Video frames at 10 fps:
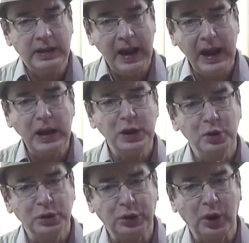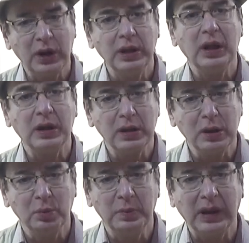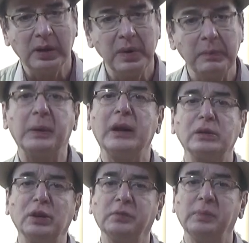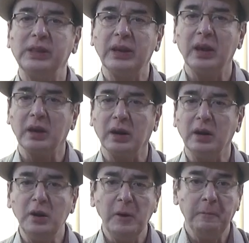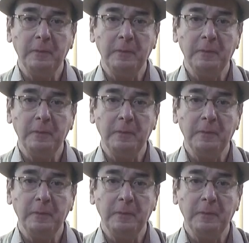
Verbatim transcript: day you join and you become a part of Banjara,